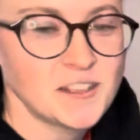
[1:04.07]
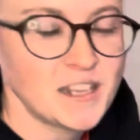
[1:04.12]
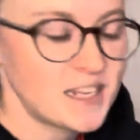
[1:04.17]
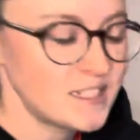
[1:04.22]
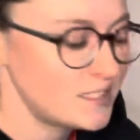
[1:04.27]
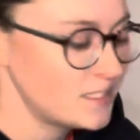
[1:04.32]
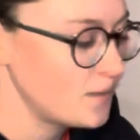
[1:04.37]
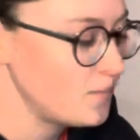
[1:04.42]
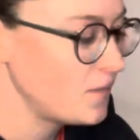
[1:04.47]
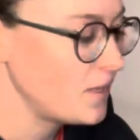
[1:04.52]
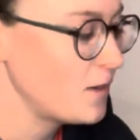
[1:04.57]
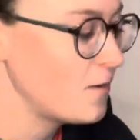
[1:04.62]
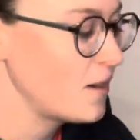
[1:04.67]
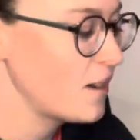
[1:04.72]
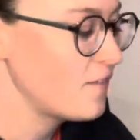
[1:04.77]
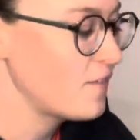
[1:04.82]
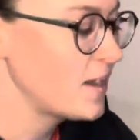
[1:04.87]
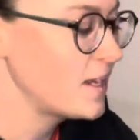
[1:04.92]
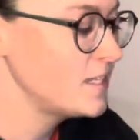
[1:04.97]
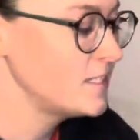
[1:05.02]
that's something where
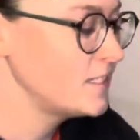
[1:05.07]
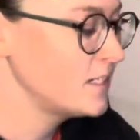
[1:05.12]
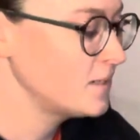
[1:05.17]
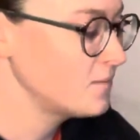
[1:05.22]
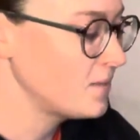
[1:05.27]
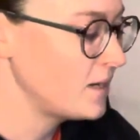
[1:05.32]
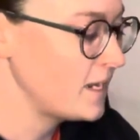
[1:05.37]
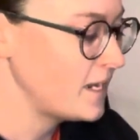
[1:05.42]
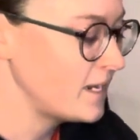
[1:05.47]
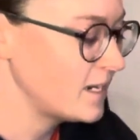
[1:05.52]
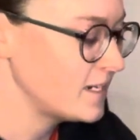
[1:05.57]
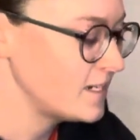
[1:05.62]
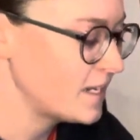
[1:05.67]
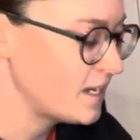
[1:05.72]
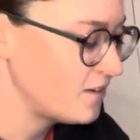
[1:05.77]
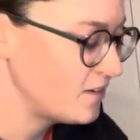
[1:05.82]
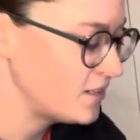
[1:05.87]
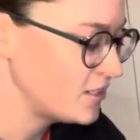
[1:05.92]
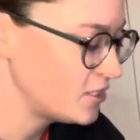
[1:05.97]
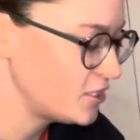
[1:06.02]
if I stick my hand
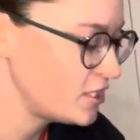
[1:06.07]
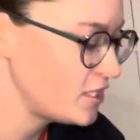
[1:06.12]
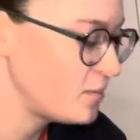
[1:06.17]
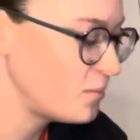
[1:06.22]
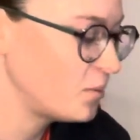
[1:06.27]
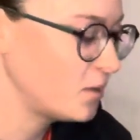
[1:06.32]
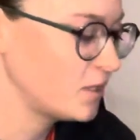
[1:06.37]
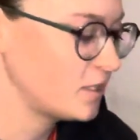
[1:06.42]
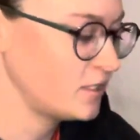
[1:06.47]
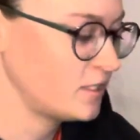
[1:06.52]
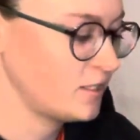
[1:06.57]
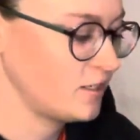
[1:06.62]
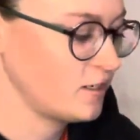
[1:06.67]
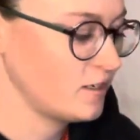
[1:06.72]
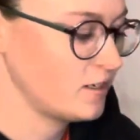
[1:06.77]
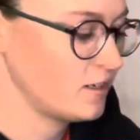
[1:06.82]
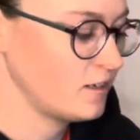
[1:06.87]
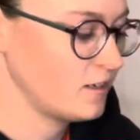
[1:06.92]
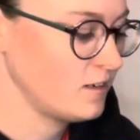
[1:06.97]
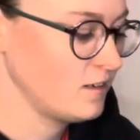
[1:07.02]
out and she puts
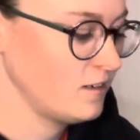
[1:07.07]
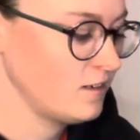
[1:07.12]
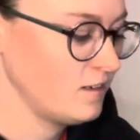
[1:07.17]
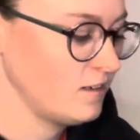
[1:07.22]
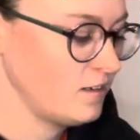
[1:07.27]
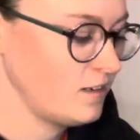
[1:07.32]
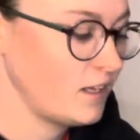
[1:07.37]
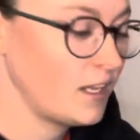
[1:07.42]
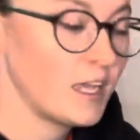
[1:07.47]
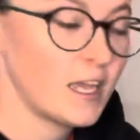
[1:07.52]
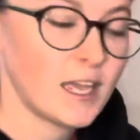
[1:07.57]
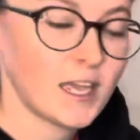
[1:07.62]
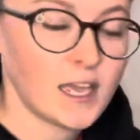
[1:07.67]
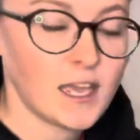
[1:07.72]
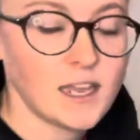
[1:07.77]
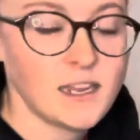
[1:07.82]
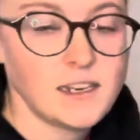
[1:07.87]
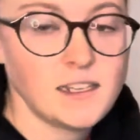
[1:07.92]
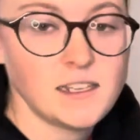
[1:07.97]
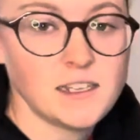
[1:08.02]
her
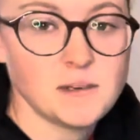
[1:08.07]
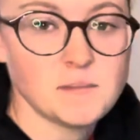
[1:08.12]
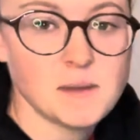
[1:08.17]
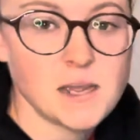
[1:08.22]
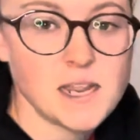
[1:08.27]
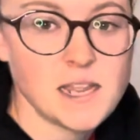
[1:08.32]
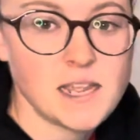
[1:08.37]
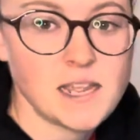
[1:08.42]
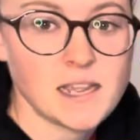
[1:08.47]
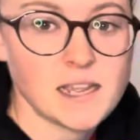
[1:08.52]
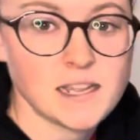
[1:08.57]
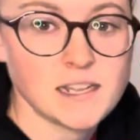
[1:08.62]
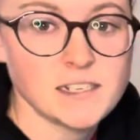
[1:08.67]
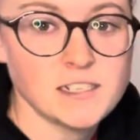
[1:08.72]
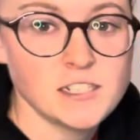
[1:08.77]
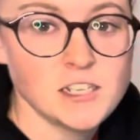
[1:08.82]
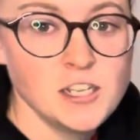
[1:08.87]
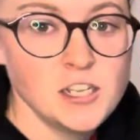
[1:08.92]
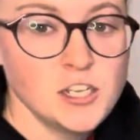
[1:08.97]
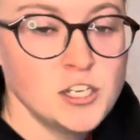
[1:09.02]
head in my
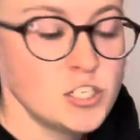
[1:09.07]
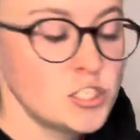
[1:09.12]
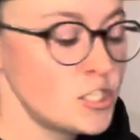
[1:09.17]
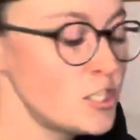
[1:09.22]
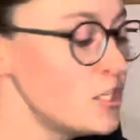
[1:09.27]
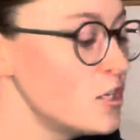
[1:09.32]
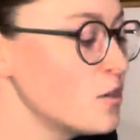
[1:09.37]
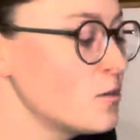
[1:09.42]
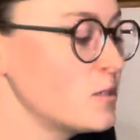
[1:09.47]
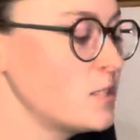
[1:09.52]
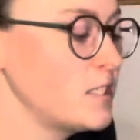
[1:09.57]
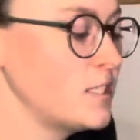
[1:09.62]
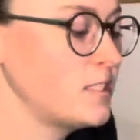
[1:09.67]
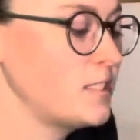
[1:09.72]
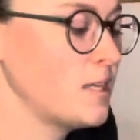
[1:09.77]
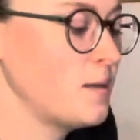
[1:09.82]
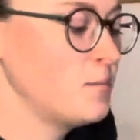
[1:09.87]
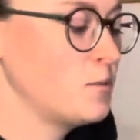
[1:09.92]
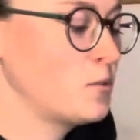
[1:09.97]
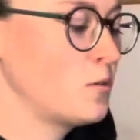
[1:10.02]
hand, she knows that
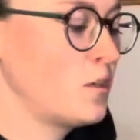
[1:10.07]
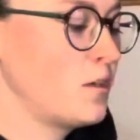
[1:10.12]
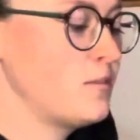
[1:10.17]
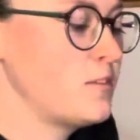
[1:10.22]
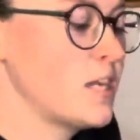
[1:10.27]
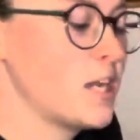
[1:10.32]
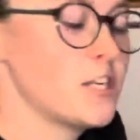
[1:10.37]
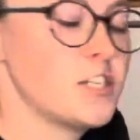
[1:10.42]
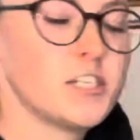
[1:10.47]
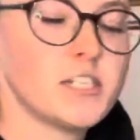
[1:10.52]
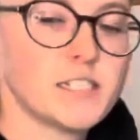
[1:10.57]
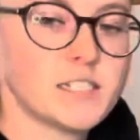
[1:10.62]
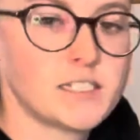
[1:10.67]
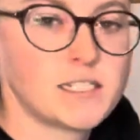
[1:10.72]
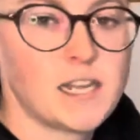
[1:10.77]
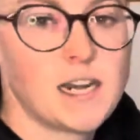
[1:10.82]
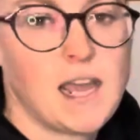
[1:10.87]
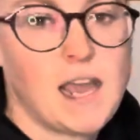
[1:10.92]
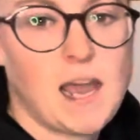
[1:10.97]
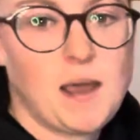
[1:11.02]
some sort of touching is
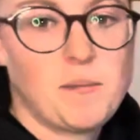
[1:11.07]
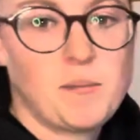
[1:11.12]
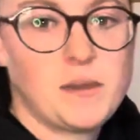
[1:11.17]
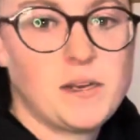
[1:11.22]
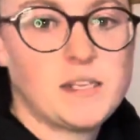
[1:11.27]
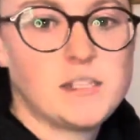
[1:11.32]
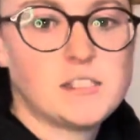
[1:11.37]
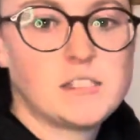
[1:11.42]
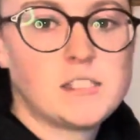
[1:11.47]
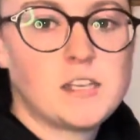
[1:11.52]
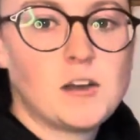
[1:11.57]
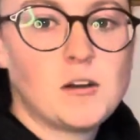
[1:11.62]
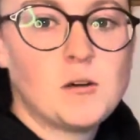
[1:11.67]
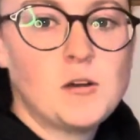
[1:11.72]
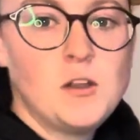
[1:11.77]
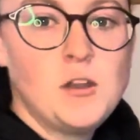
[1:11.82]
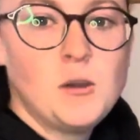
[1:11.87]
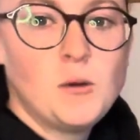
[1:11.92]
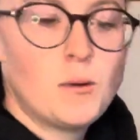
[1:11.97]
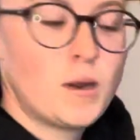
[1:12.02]
going to happen. And so
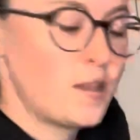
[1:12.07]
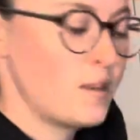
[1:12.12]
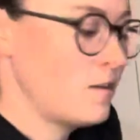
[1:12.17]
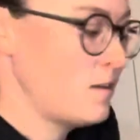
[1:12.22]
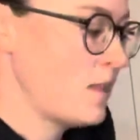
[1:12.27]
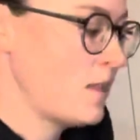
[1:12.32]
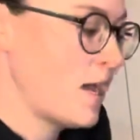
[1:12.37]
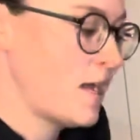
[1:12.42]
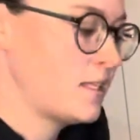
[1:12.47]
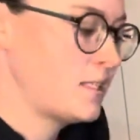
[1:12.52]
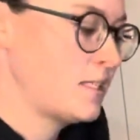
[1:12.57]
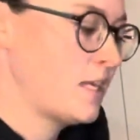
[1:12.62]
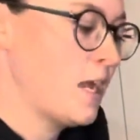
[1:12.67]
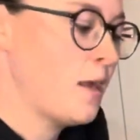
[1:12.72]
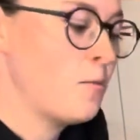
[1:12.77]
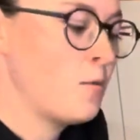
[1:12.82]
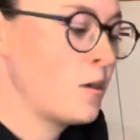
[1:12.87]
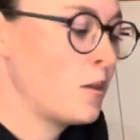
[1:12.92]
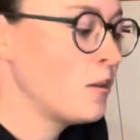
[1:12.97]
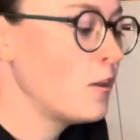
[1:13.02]
whether that's I
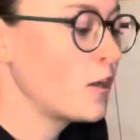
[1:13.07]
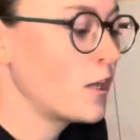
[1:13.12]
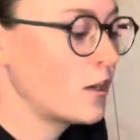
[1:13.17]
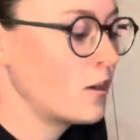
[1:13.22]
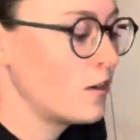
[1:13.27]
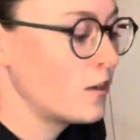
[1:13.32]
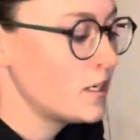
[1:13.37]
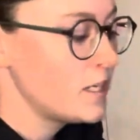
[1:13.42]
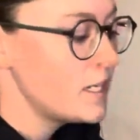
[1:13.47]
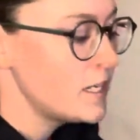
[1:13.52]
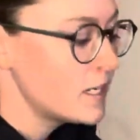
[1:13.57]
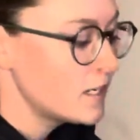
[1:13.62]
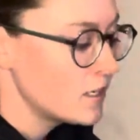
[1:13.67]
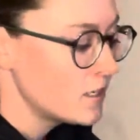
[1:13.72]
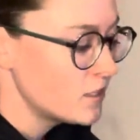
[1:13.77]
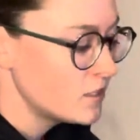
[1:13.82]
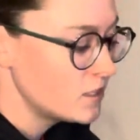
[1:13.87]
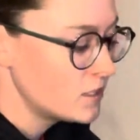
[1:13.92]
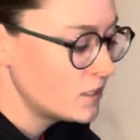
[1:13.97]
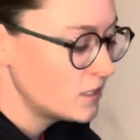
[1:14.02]
want to look at her
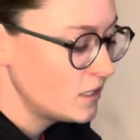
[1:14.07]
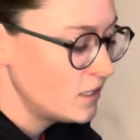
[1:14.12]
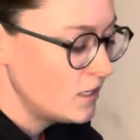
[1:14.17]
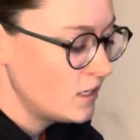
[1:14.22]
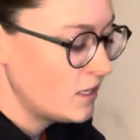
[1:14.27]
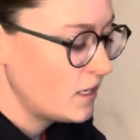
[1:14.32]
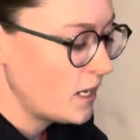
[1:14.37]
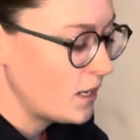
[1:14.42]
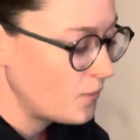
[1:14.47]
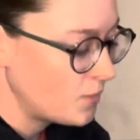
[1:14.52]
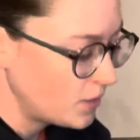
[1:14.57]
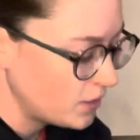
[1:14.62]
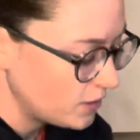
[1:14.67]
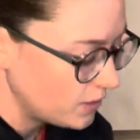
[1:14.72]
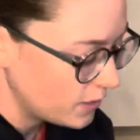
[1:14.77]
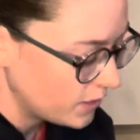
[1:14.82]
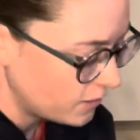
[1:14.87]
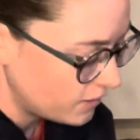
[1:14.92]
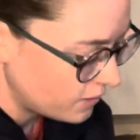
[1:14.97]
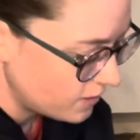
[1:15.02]
ears, I want to
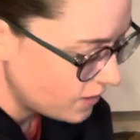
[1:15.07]
look at her